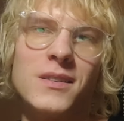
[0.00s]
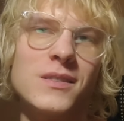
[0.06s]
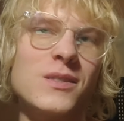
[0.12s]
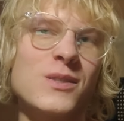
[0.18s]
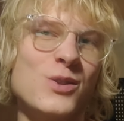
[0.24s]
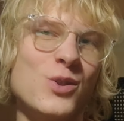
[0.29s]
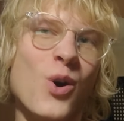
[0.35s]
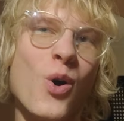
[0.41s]

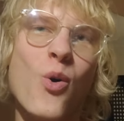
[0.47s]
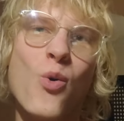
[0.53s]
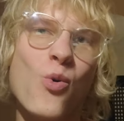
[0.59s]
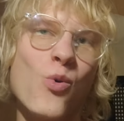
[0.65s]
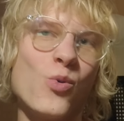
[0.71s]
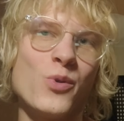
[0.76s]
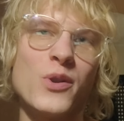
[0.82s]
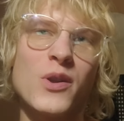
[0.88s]

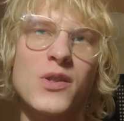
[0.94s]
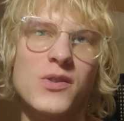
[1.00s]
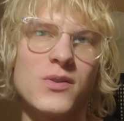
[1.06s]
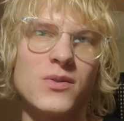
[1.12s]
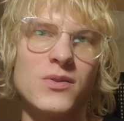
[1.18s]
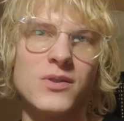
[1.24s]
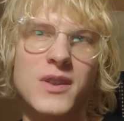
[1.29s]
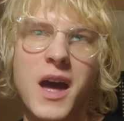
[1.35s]
no
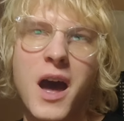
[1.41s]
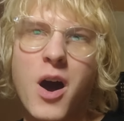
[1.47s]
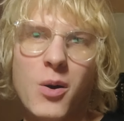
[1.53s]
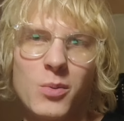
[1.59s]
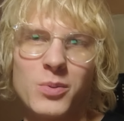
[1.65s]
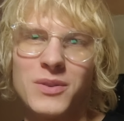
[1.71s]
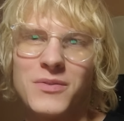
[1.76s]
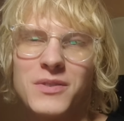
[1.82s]

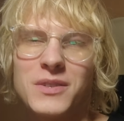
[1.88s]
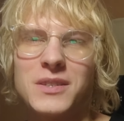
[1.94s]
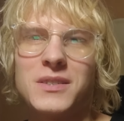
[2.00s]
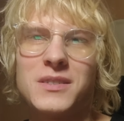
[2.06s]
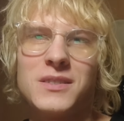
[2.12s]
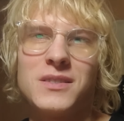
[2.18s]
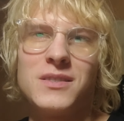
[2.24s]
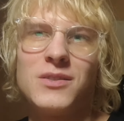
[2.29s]
doubt, this
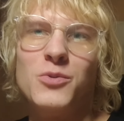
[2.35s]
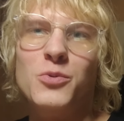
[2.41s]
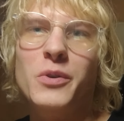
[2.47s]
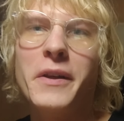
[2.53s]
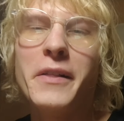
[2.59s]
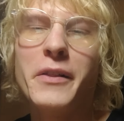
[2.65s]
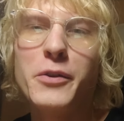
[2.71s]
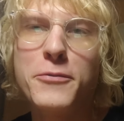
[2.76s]
is
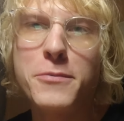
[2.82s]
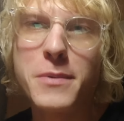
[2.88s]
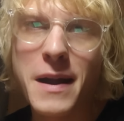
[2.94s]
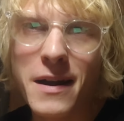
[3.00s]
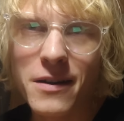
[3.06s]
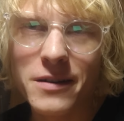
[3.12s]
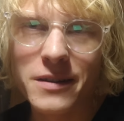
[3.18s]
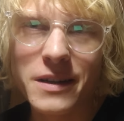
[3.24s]
really
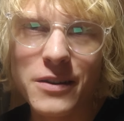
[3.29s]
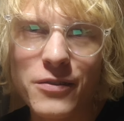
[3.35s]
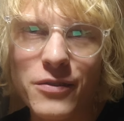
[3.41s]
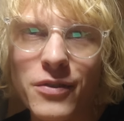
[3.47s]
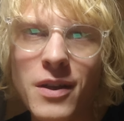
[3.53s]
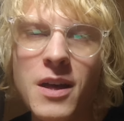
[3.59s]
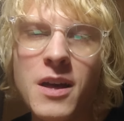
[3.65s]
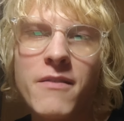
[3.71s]
rare
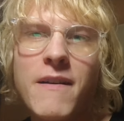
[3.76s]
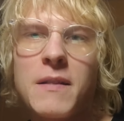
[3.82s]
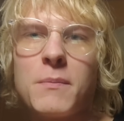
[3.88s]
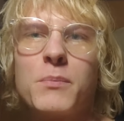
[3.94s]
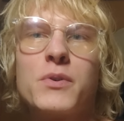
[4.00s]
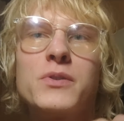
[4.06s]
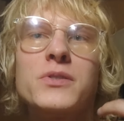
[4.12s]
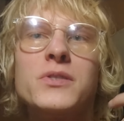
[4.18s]
if
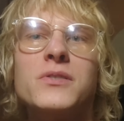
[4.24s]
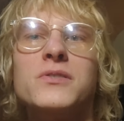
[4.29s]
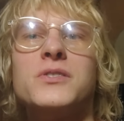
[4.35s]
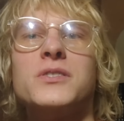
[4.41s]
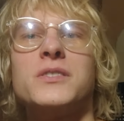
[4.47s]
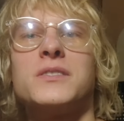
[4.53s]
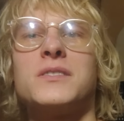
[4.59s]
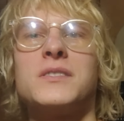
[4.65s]
that person
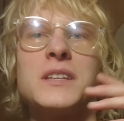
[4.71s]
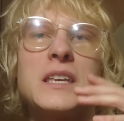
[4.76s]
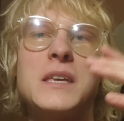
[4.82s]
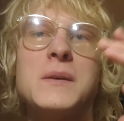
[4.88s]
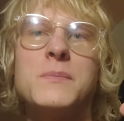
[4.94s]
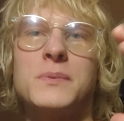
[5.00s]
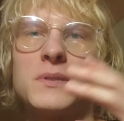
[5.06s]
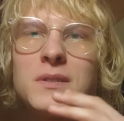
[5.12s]
just
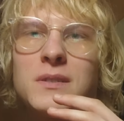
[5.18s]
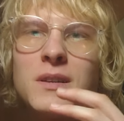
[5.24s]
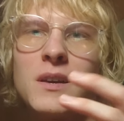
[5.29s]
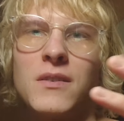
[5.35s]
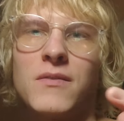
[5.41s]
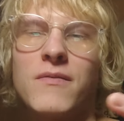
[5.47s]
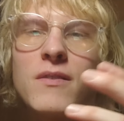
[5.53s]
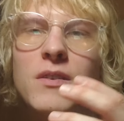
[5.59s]
keeps,
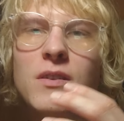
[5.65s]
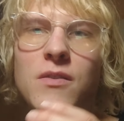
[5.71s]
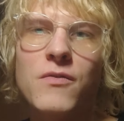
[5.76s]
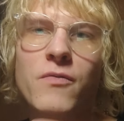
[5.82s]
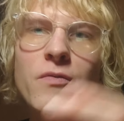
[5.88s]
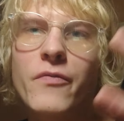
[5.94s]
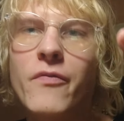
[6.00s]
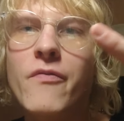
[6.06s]
if
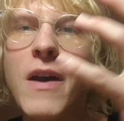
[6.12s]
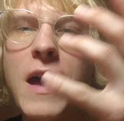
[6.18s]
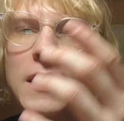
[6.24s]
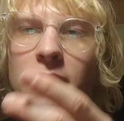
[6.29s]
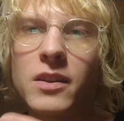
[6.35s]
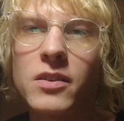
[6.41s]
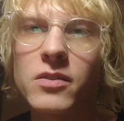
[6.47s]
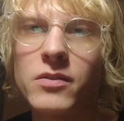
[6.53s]

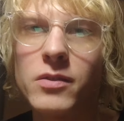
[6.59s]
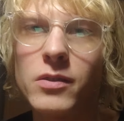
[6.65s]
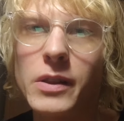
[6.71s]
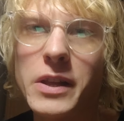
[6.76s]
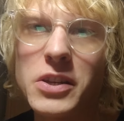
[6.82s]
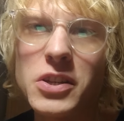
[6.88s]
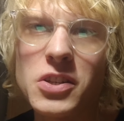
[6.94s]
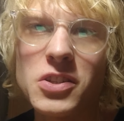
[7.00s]
that
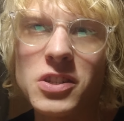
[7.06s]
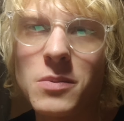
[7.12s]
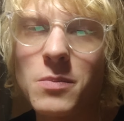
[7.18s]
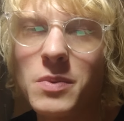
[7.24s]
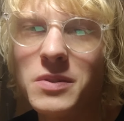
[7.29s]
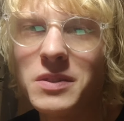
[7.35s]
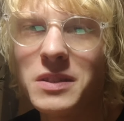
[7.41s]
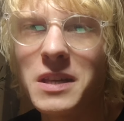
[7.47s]

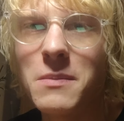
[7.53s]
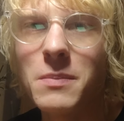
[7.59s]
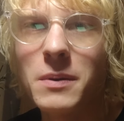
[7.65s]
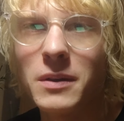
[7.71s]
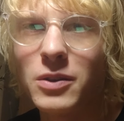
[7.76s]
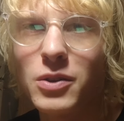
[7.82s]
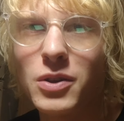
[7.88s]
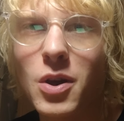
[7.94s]
relationship is
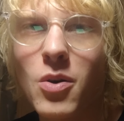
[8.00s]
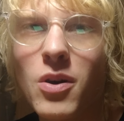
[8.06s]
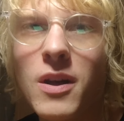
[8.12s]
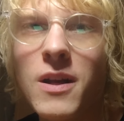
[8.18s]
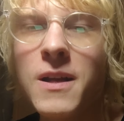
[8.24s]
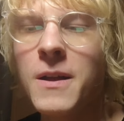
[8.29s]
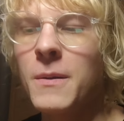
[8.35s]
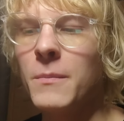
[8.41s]
keeping, you know,
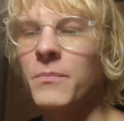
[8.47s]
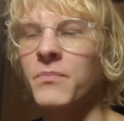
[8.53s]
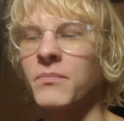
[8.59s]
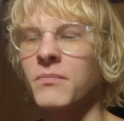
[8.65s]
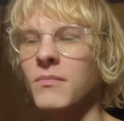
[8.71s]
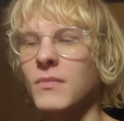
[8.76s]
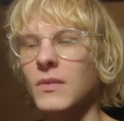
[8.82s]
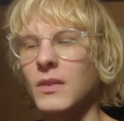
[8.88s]

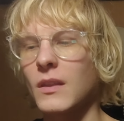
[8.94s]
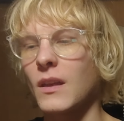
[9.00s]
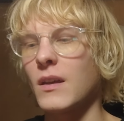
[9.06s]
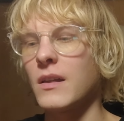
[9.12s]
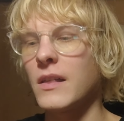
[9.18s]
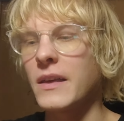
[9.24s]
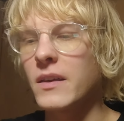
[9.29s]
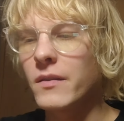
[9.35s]

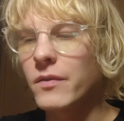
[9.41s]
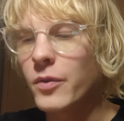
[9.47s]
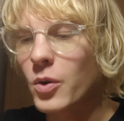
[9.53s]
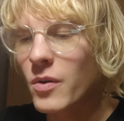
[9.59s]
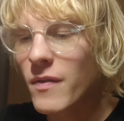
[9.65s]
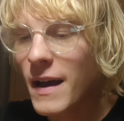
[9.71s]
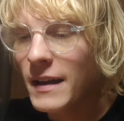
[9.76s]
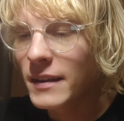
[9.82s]
like
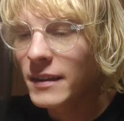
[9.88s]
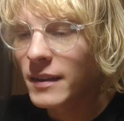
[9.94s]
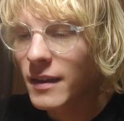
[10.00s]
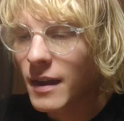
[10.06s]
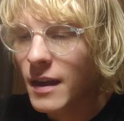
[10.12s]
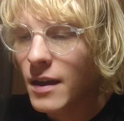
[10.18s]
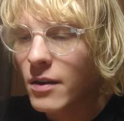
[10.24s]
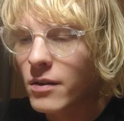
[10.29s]
for that,
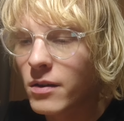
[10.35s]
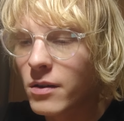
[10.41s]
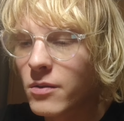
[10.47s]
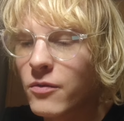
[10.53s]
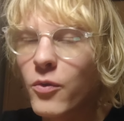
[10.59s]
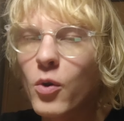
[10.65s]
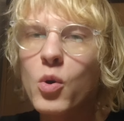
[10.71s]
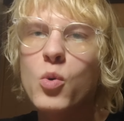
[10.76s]

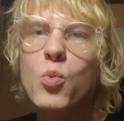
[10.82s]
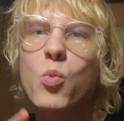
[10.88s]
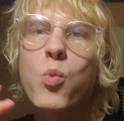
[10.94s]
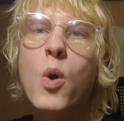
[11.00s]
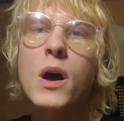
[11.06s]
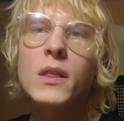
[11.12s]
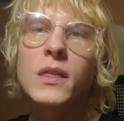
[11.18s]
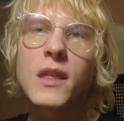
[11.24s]
for
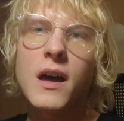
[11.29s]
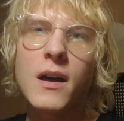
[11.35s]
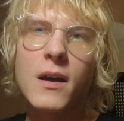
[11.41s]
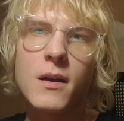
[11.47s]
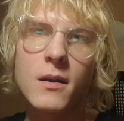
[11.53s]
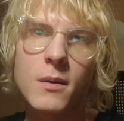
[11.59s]
one,